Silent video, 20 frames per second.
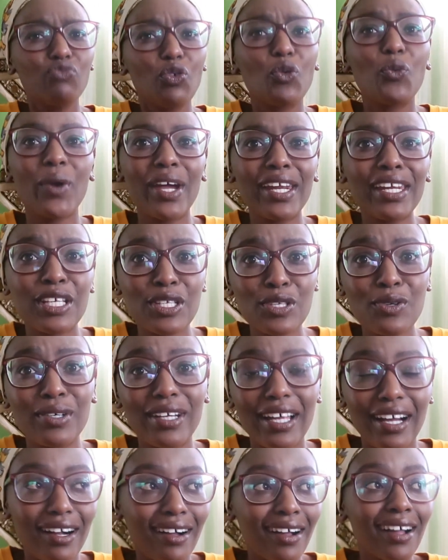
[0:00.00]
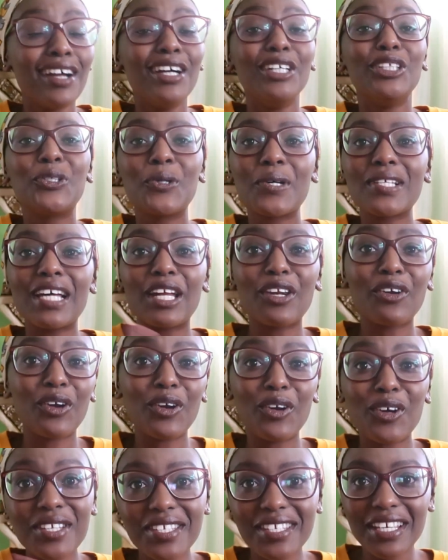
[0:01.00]
We understood her. She was a
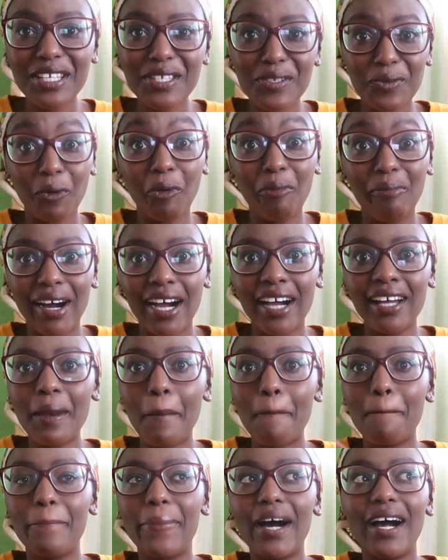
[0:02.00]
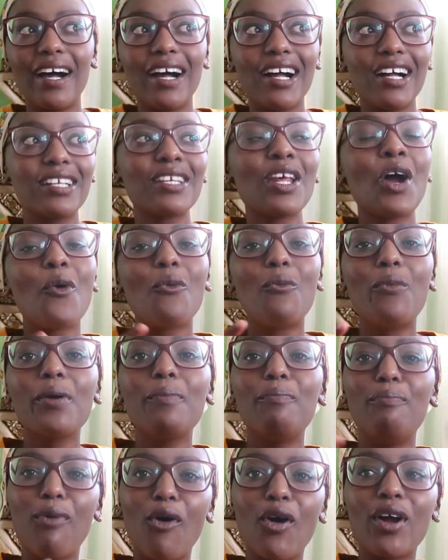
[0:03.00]
no-nonsense woman, but we
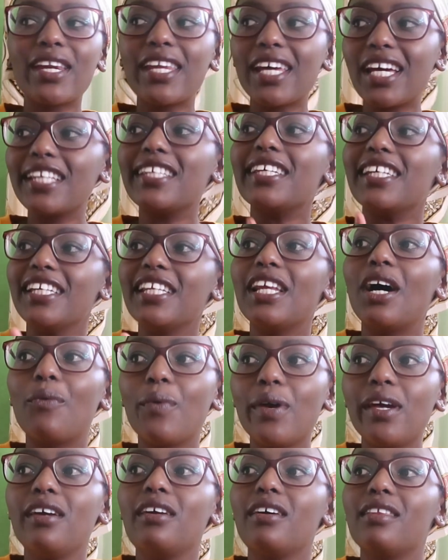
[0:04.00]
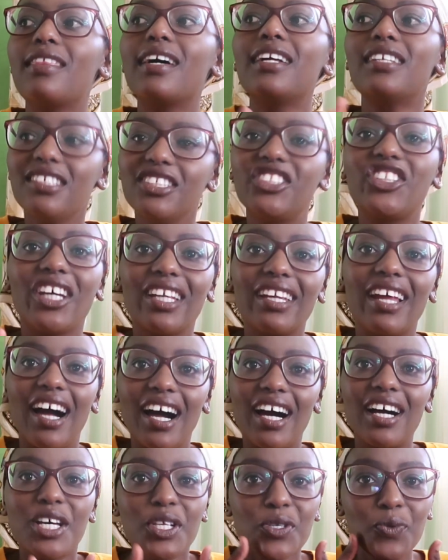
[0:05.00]
bonded in a way. That teacher and
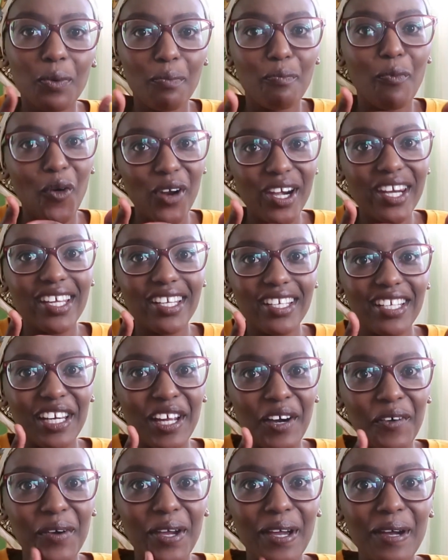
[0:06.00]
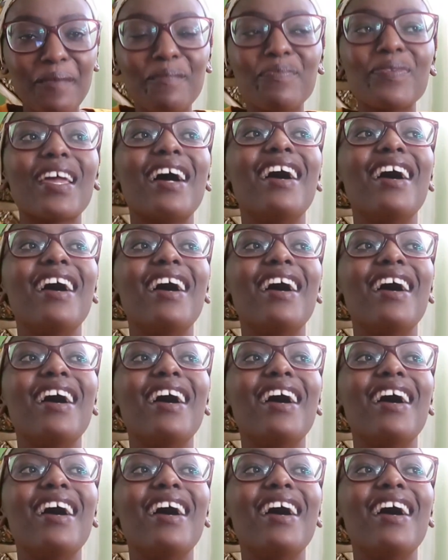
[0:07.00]
us, we bonded in a way.